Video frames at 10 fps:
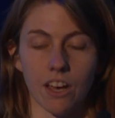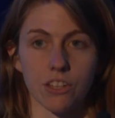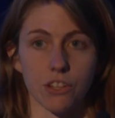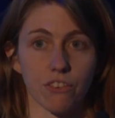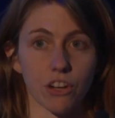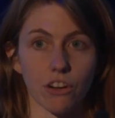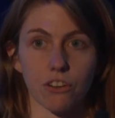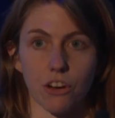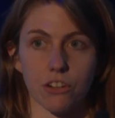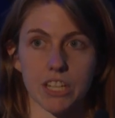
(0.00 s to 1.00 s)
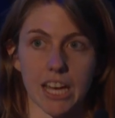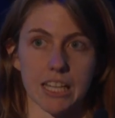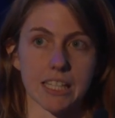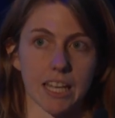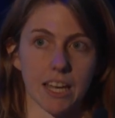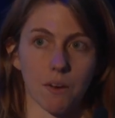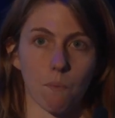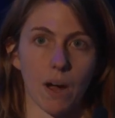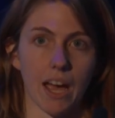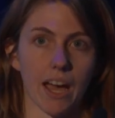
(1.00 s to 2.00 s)
So if you don't know TSC,
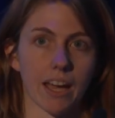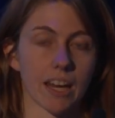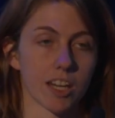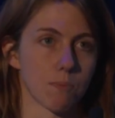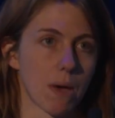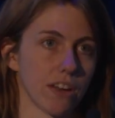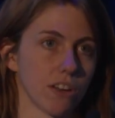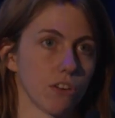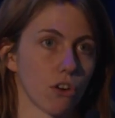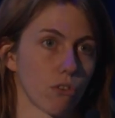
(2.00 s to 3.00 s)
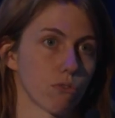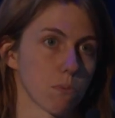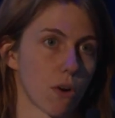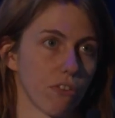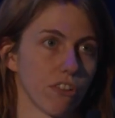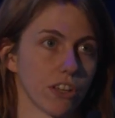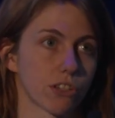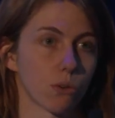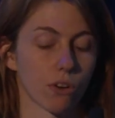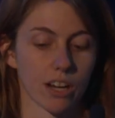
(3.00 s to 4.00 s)
we're an independent non-for-profit
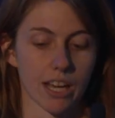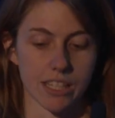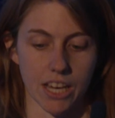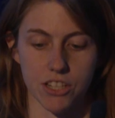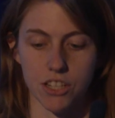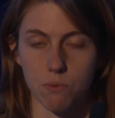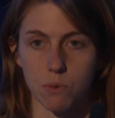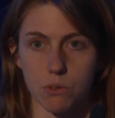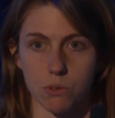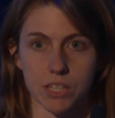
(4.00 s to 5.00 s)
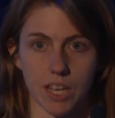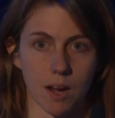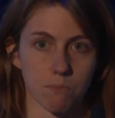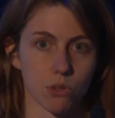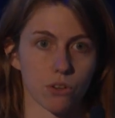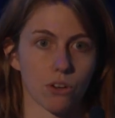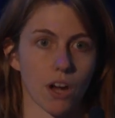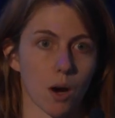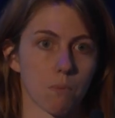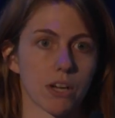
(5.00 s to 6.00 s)
organisation which was set up to
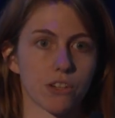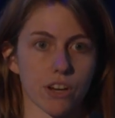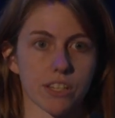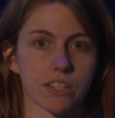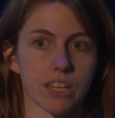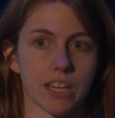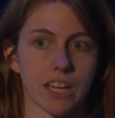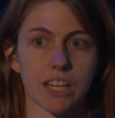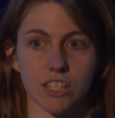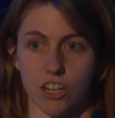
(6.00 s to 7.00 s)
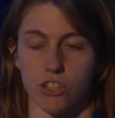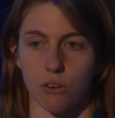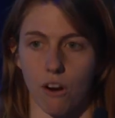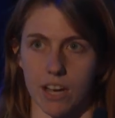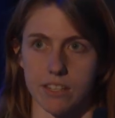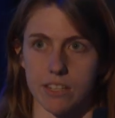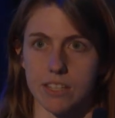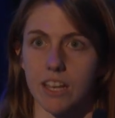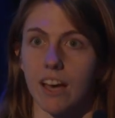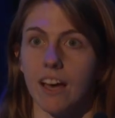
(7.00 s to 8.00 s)
help address the extinction
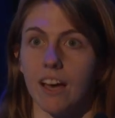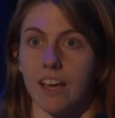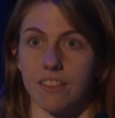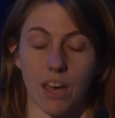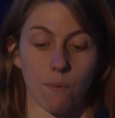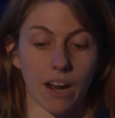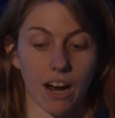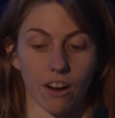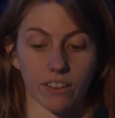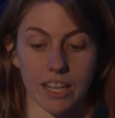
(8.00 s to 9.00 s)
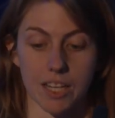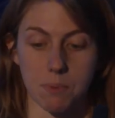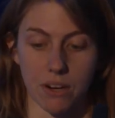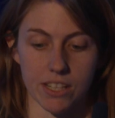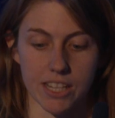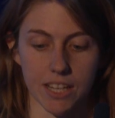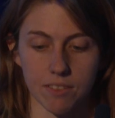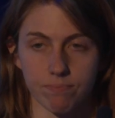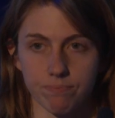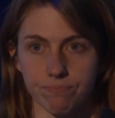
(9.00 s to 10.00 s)
crisis that we're currently
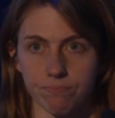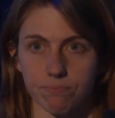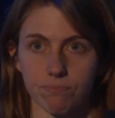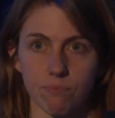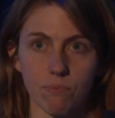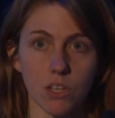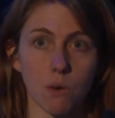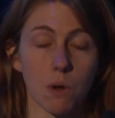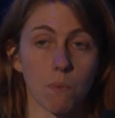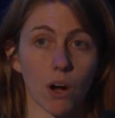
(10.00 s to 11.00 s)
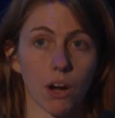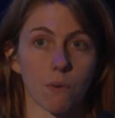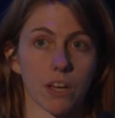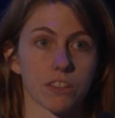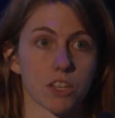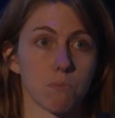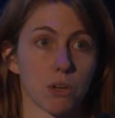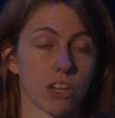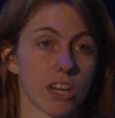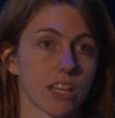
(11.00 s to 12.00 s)
experiencing. We work with
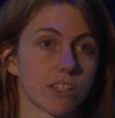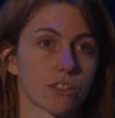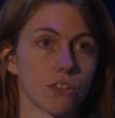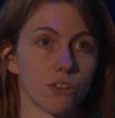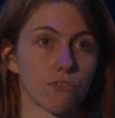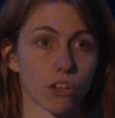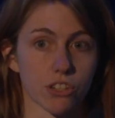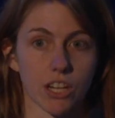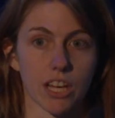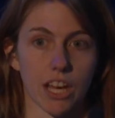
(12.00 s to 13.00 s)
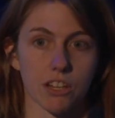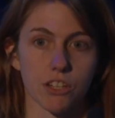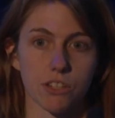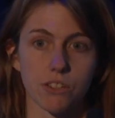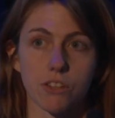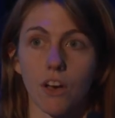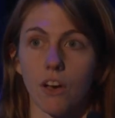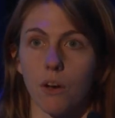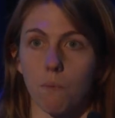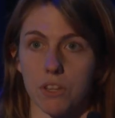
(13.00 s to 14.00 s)
communities to foster connections
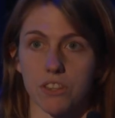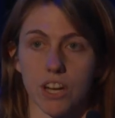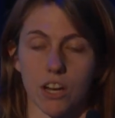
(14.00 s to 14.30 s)
with the